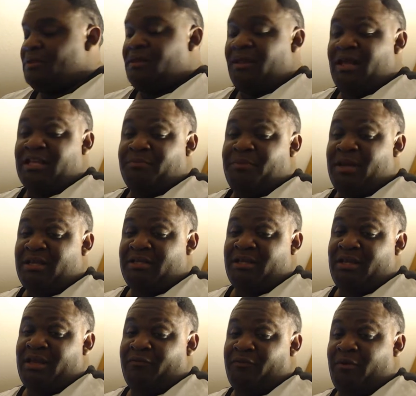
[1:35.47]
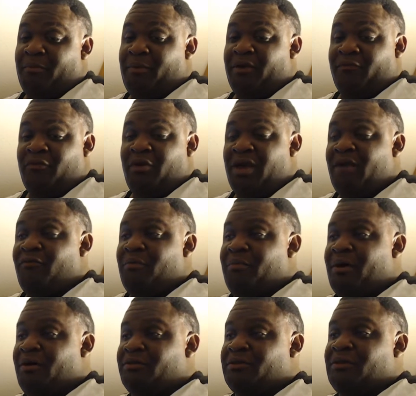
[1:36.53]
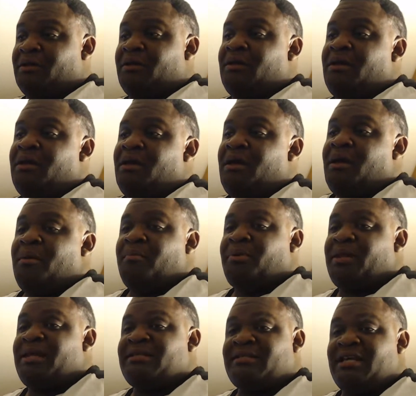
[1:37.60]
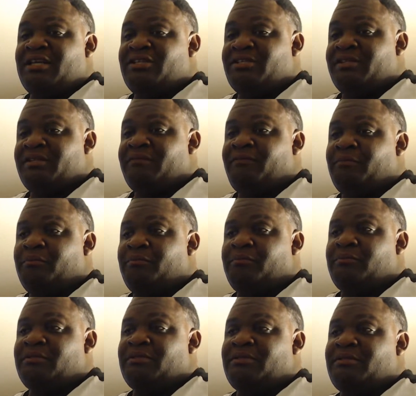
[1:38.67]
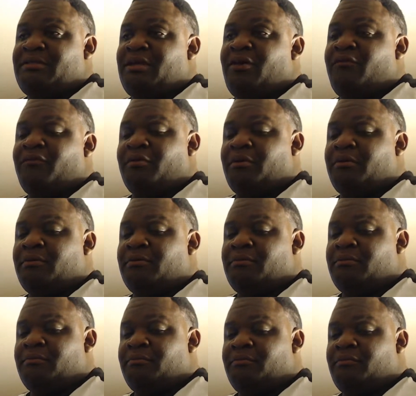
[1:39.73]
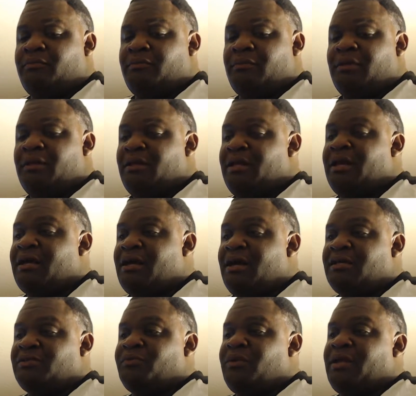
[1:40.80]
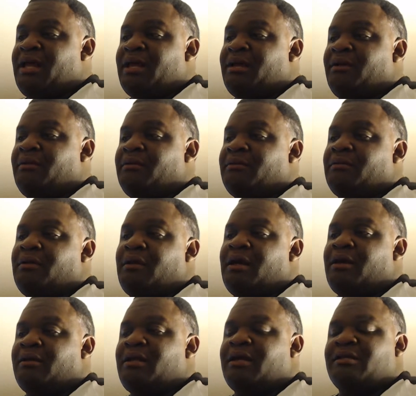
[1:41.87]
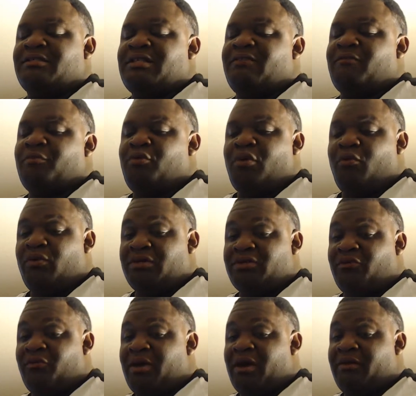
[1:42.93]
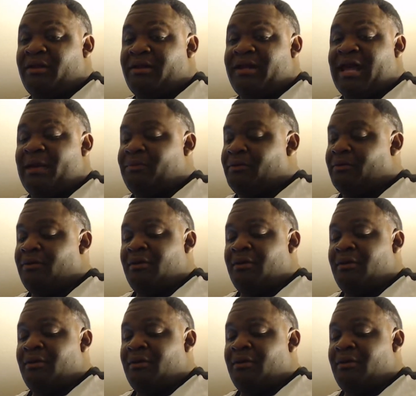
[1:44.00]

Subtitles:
especially if you ever bought the PlayStation Silver. It comes with like a 7.1 surround adapter.